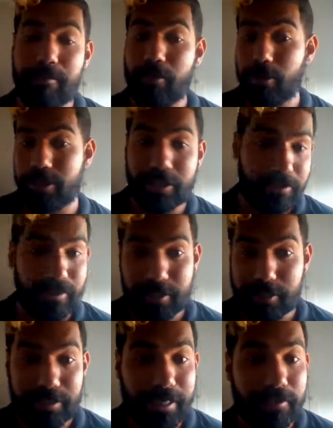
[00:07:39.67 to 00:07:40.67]
projects were
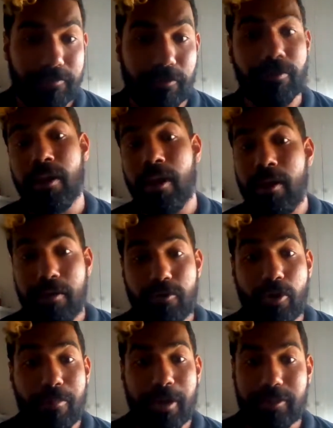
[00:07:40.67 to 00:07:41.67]
successful,
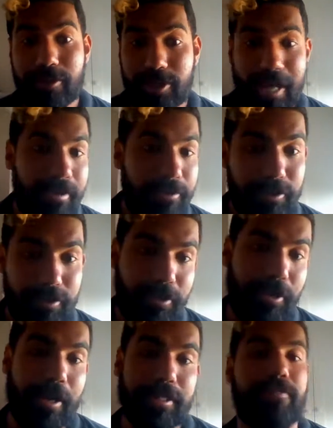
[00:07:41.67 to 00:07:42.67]
know about the
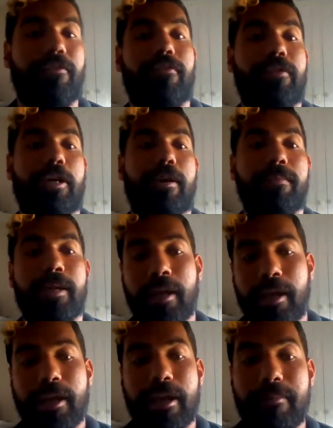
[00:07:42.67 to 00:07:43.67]
challenges you guys have overcome,
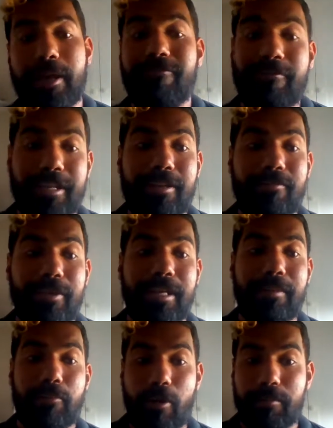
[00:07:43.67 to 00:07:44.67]
and really,
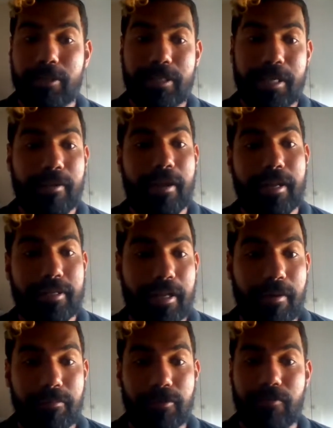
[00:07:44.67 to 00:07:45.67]
really promising in
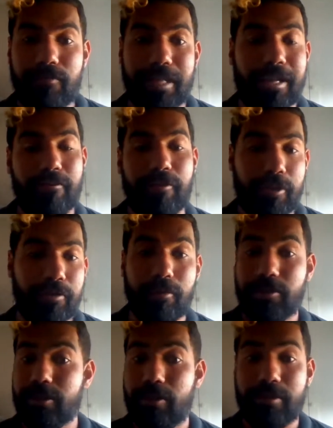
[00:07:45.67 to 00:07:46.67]
terms of delivering
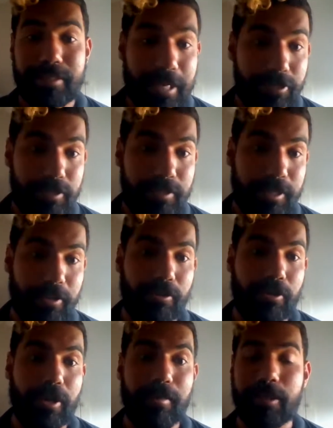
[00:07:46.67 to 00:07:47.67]
those sessions that
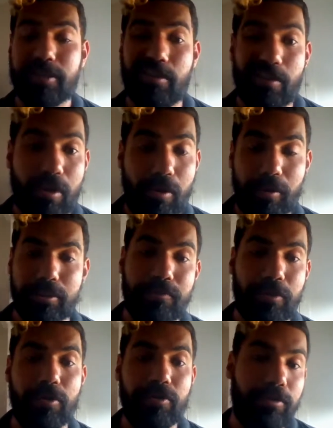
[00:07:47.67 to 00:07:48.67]
you're doing, because I know a lot
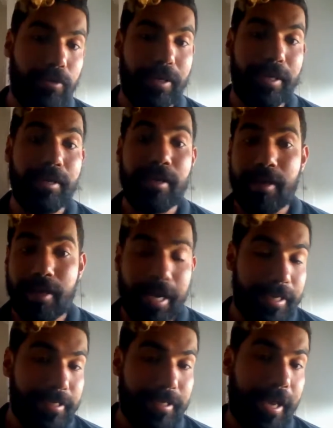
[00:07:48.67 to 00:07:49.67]
of you are doing
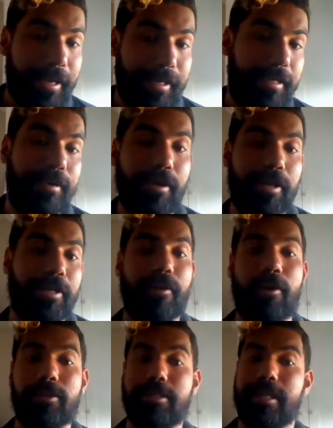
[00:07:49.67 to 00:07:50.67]
exactly the kind of
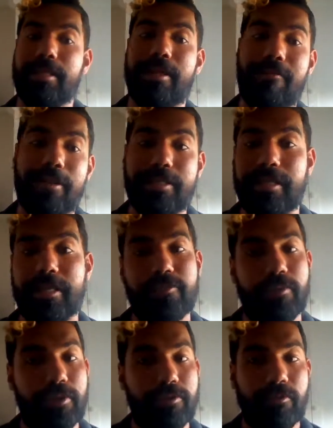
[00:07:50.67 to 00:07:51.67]
content that
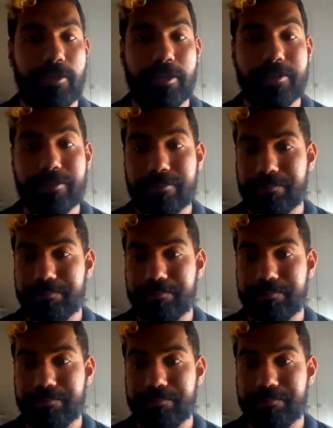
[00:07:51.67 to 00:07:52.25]
resonates with this audience.